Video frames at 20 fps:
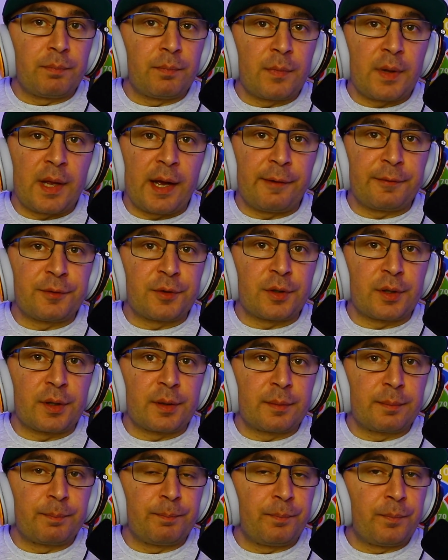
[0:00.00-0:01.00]
after
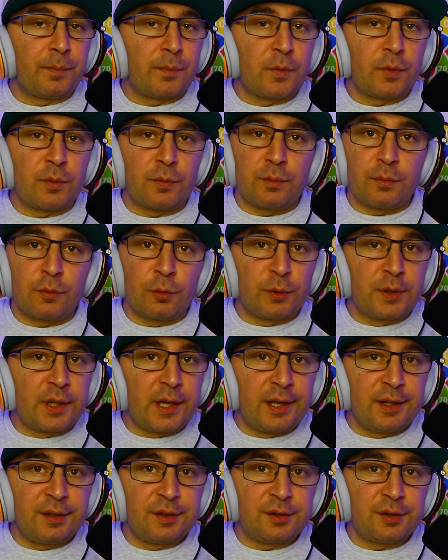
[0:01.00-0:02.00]
2
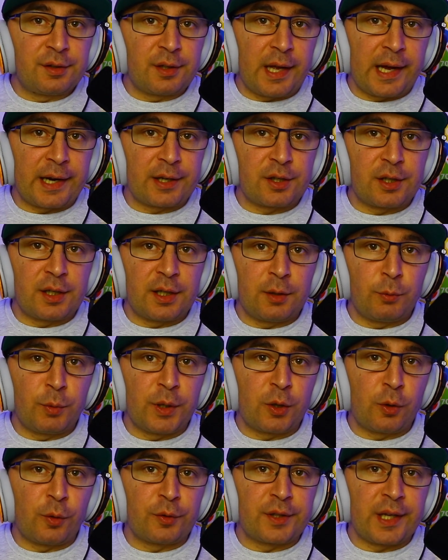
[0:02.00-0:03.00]
days, actually, we
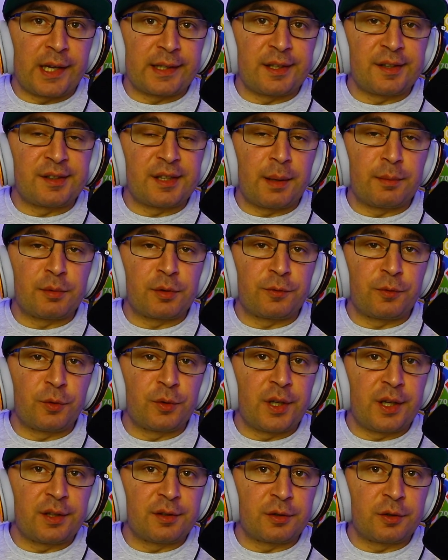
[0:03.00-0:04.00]
contacted Samsung a few
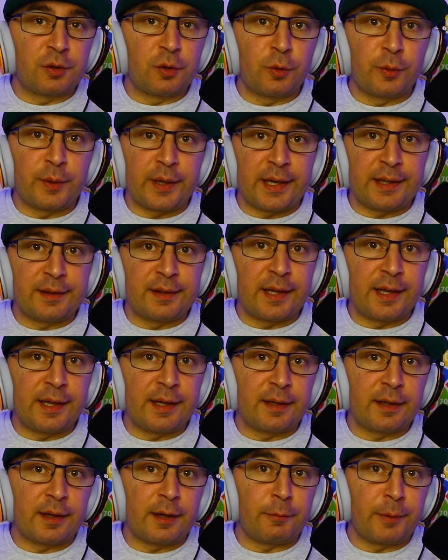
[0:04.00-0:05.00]
days ago, and
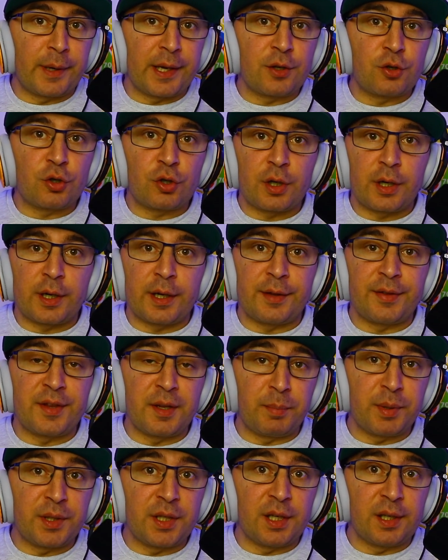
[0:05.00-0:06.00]
they arranged a
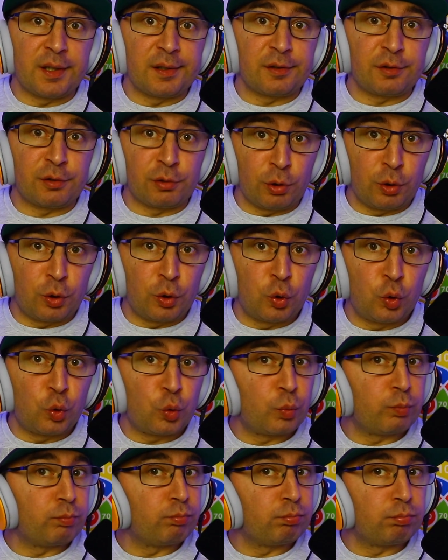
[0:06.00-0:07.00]
DPD. So
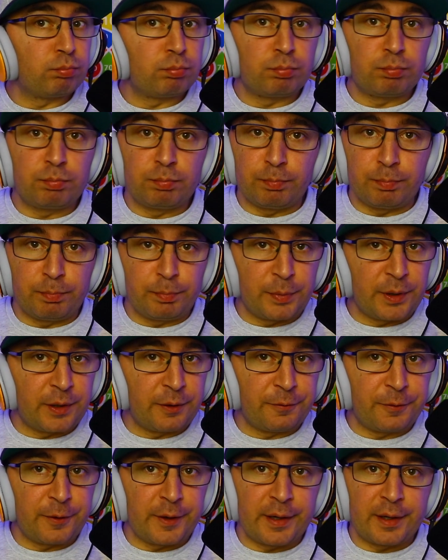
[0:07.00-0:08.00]

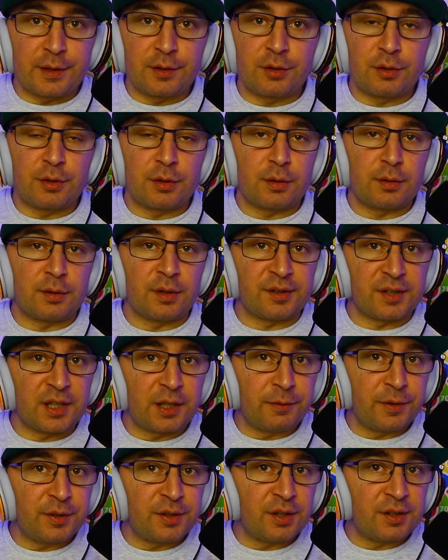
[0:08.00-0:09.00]
perfect. The
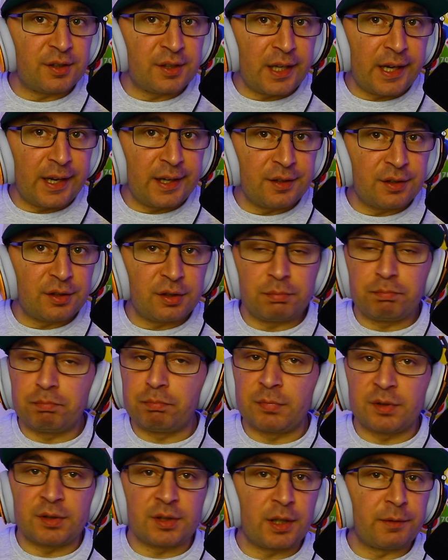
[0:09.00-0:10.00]
service is nice.
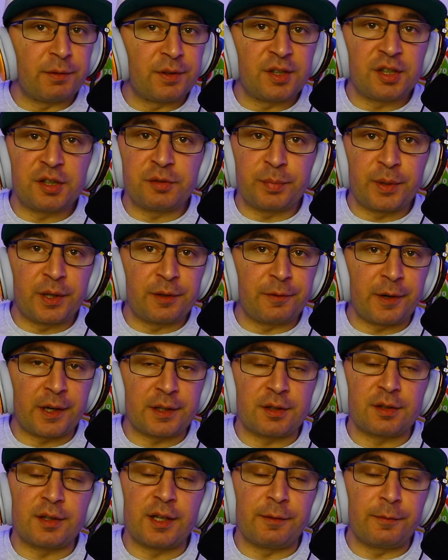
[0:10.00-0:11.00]
Service is
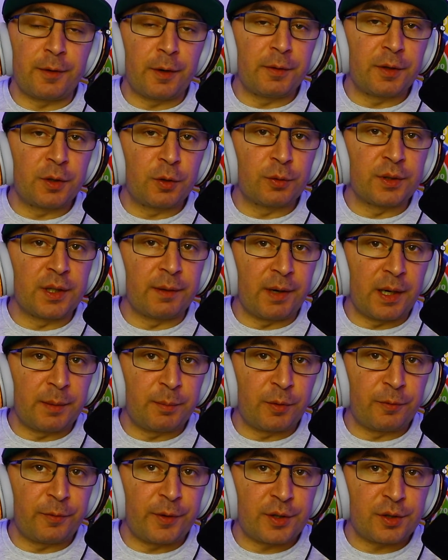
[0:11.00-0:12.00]
perfect. They're very good. They're very
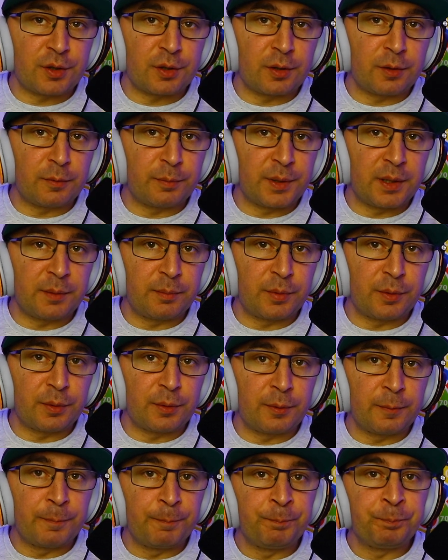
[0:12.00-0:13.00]
professional
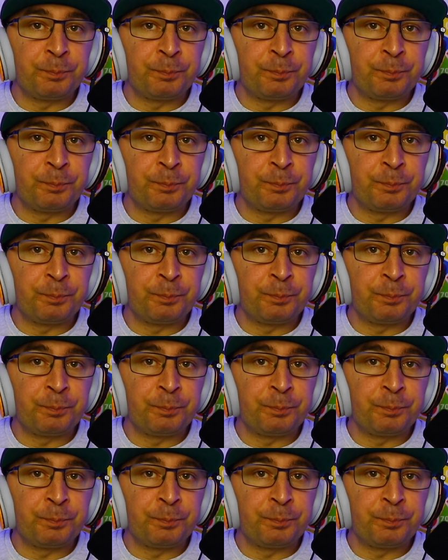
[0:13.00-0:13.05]
people.